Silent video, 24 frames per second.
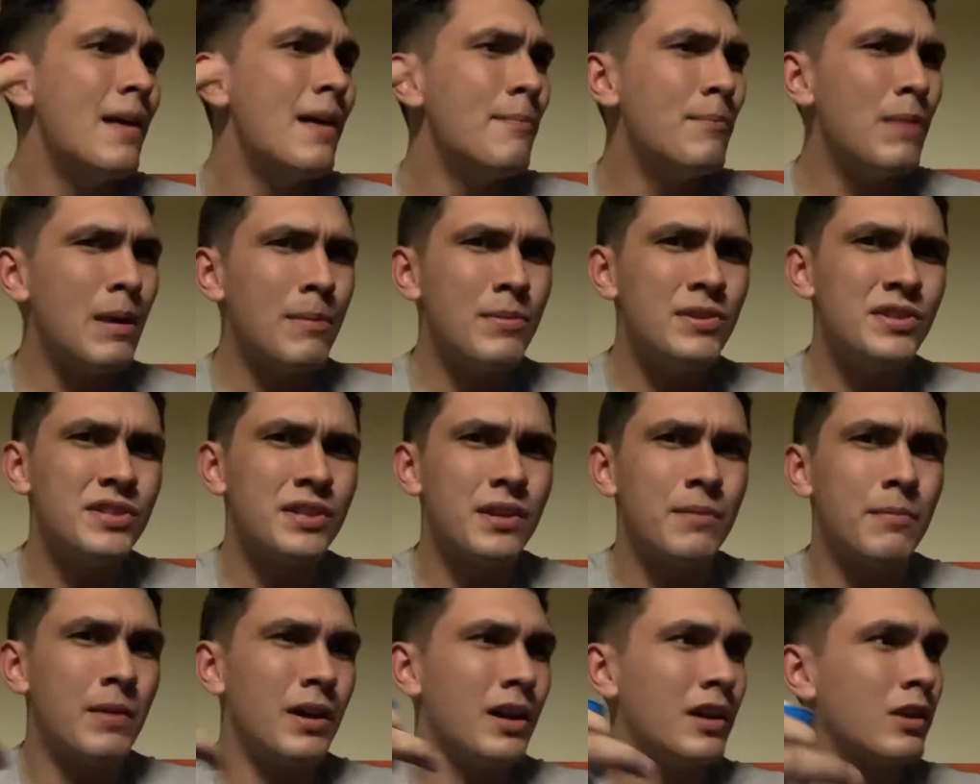maybe
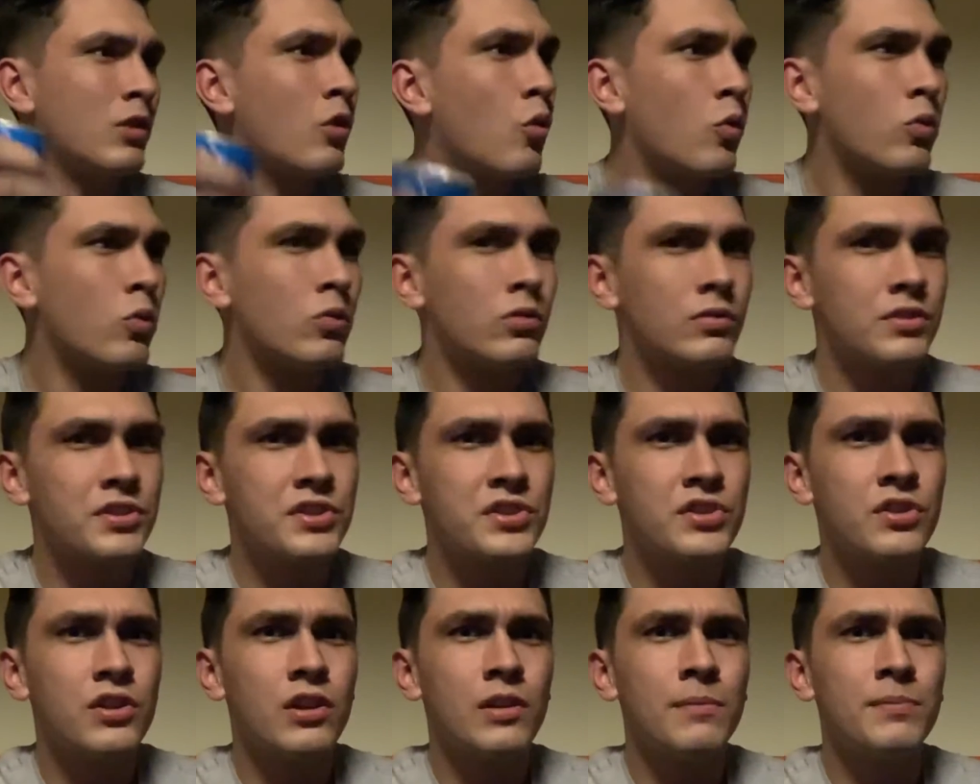some corn
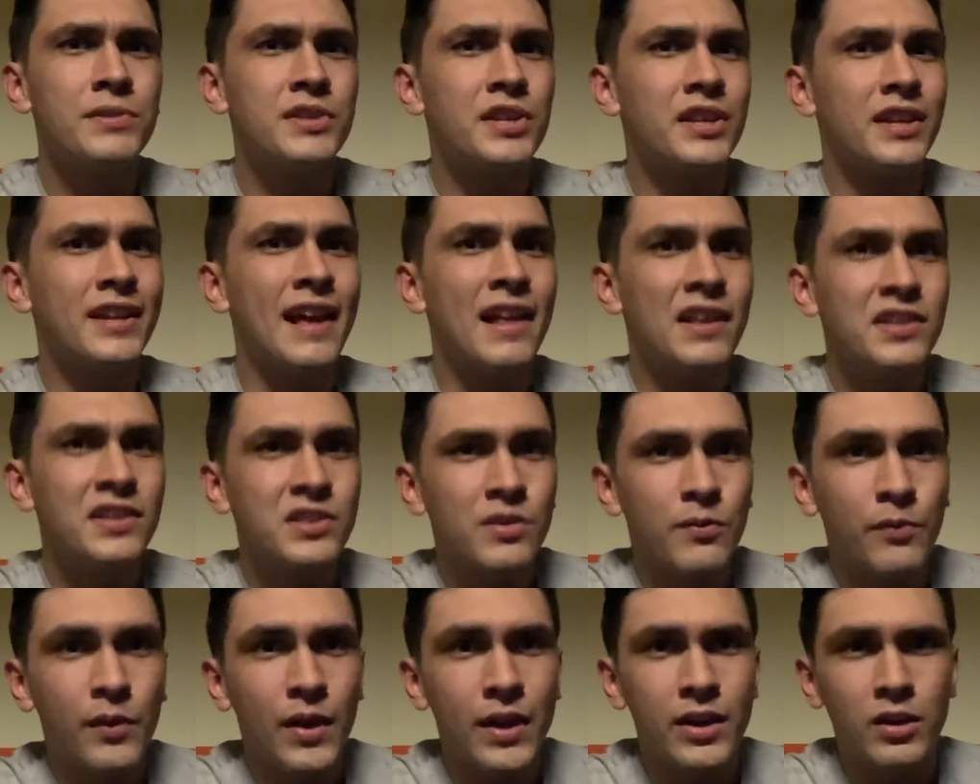syrup to
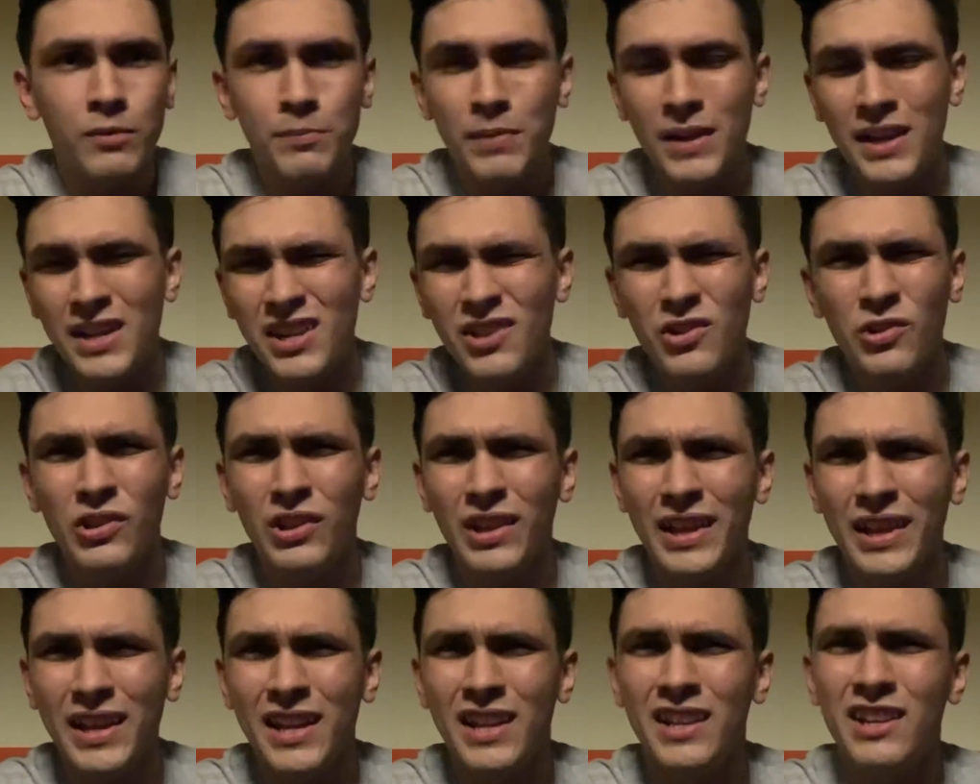calcify your pineal
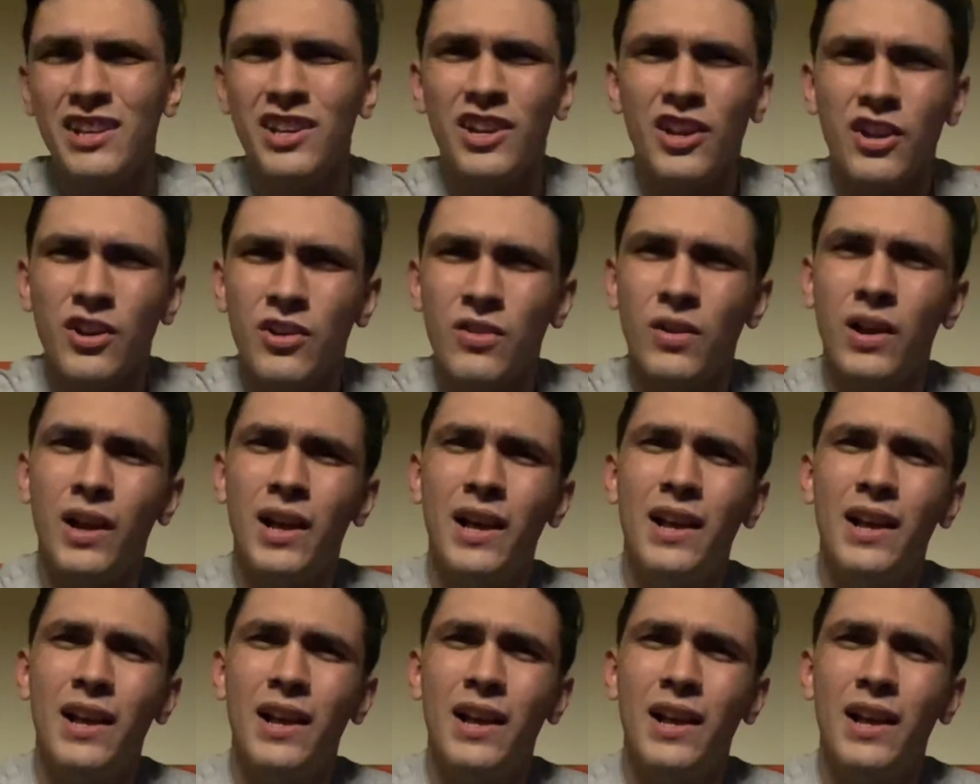gland, you know?